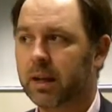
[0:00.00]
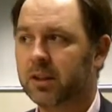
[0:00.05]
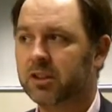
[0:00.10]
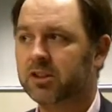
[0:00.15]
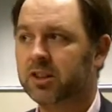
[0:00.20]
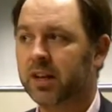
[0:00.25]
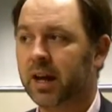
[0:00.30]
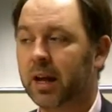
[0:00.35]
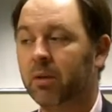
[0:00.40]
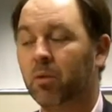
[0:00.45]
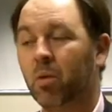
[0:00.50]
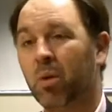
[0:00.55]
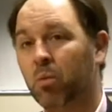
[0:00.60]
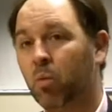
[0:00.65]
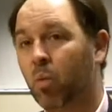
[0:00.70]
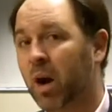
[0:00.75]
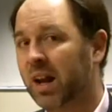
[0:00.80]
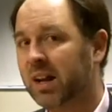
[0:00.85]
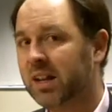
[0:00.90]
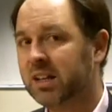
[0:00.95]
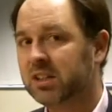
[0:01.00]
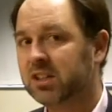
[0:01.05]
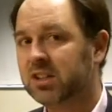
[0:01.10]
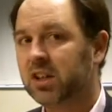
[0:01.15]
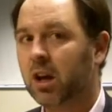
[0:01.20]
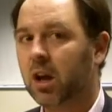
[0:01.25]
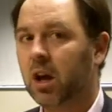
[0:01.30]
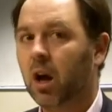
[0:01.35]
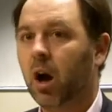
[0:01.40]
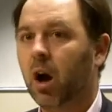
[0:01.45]
against that. One
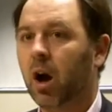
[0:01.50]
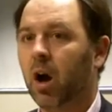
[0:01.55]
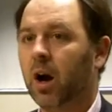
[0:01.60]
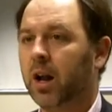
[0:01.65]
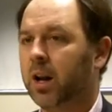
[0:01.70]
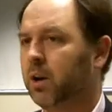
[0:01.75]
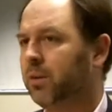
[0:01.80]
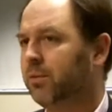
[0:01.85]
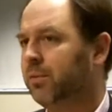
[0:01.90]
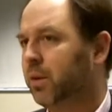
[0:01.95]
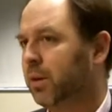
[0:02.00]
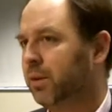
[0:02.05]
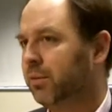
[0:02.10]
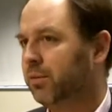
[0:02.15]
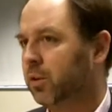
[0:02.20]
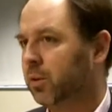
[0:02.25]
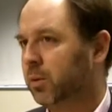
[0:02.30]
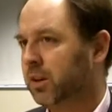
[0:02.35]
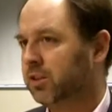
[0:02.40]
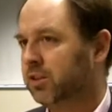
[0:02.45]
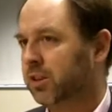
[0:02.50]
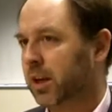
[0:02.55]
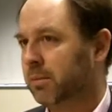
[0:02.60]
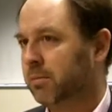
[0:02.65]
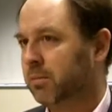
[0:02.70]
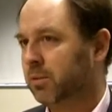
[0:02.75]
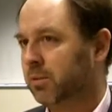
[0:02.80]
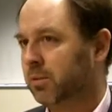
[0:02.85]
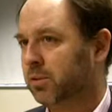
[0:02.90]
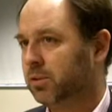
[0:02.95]
is, I know very few
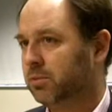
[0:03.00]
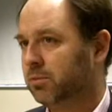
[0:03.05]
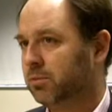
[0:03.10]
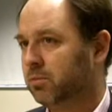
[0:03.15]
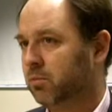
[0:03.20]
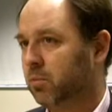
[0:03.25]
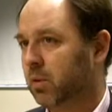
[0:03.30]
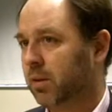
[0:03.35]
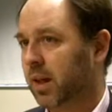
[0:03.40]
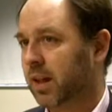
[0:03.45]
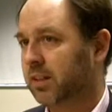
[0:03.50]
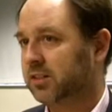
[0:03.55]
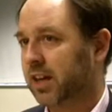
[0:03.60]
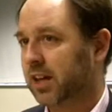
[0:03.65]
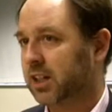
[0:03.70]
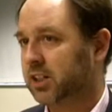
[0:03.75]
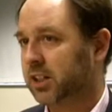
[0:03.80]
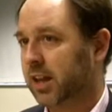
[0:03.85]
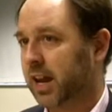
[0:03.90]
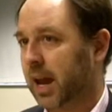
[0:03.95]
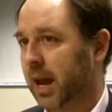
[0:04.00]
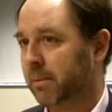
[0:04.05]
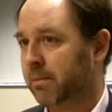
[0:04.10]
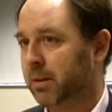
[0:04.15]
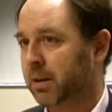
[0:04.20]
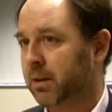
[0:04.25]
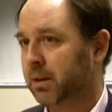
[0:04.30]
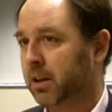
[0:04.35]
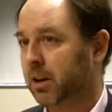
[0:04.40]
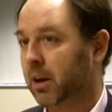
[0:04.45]
examples where that's actually
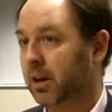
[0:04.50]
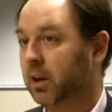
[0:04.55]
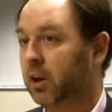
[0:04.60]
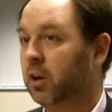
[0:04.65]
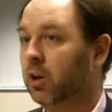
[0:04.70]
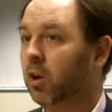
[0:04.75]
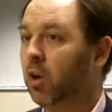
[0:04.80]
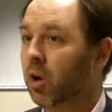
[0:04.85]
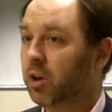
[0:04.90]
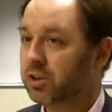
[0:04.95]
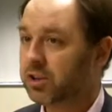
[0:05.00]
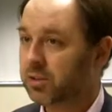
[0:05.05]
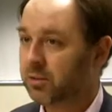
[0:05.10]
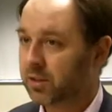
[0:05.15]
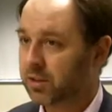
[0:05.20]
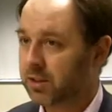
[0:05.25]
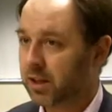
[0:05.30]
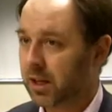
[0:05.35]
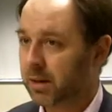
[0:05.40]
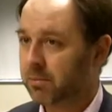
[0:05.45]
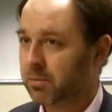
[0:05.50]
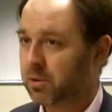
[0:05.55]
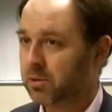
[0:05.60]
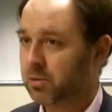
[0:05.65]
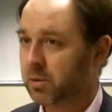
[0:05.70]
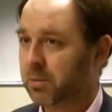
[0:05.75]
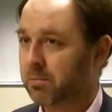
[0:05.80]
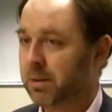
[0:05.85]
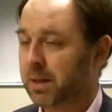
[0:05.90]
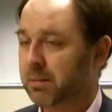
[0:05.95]
happened, and I know lots of
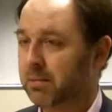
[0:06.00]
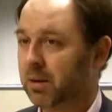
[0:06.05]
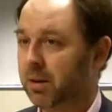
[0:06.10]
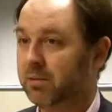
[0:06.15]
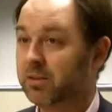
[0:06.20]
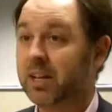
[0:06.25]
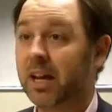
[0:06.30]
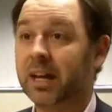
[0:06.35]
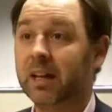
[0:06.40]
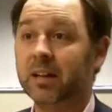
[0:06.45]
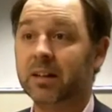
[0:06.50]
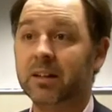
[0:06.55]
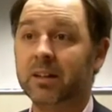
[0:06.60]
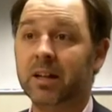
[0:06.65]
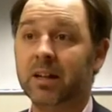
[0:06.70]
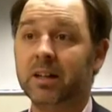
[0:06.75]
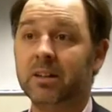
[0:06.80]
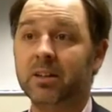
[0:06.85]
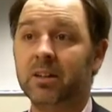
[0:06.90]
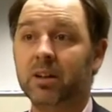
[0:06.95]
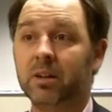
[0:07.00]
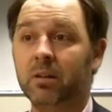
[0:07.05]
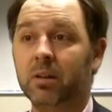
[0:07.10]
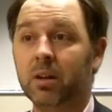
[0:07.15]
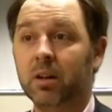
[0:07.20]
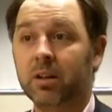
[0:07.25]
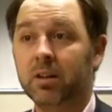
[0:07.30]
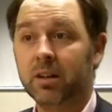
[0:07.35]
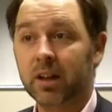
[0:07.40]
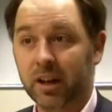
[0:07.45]
examples where people have taken data,
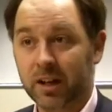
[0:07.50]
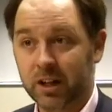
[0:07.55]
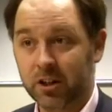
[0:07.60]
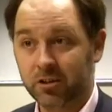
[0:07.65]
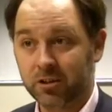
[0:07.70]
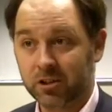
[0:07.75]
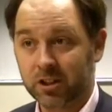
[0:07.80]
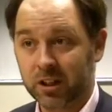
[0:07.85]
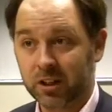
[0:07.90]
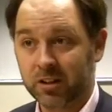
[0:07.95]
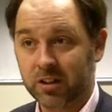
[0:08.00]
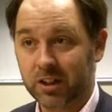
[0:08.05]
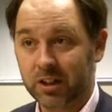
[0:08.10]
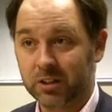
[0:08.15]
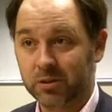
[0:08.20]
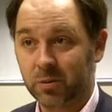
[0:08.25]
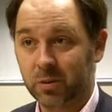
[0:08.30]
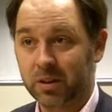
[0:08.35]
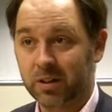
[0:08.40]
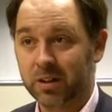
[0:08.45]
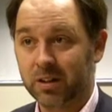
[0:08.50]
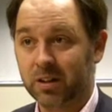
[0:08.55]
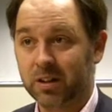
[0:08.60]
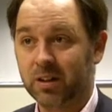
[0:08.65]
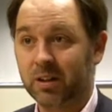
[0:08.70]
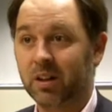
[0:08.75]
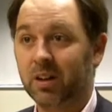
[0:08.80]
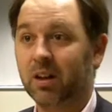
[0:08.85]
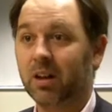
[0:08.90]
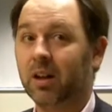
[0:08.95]
done interesting things with
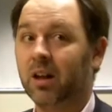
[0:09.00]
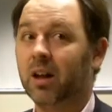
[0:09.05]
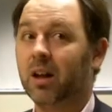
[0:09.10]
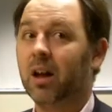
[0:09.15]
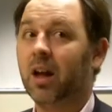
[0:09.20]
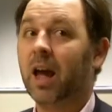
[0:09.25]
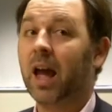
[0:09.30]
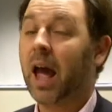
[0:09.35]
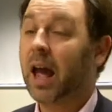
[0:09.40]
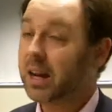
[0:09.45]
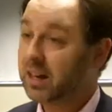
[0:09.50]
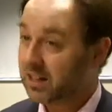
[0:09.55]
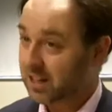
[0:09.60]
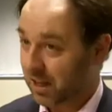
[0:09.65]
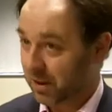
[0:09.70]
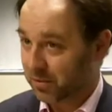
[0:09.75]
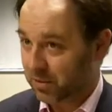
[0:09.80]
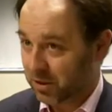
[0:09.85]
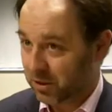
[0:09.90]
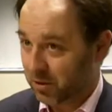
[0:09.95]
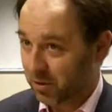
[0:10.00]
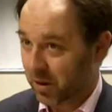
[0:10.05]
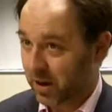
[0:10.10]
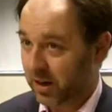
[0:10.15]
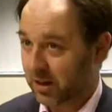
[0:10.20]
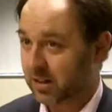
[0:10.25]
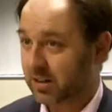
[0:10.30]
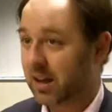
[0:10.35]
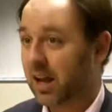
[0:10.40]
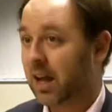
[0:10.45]
it, and given
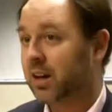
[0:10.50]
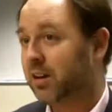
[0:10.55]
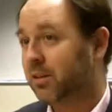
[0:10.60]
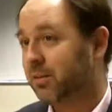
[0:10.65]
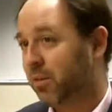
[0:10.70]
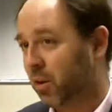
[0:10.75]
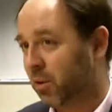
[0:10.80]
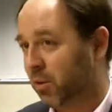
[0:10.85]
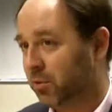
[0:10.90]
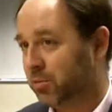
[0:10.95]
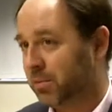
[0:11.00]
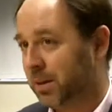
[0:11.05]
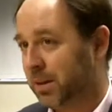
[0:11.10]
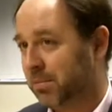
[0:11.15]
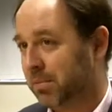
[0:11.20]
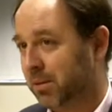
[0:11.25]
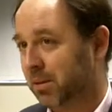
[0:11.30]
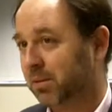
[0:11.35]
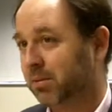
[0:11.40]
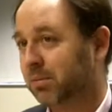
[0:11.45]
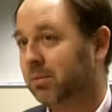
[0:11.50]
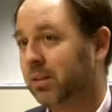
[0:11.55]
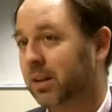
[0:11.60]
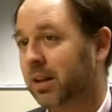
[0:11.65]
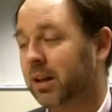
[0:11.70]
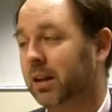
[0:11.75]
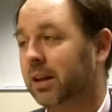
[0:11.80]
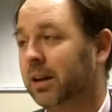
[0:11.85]
credit and involved people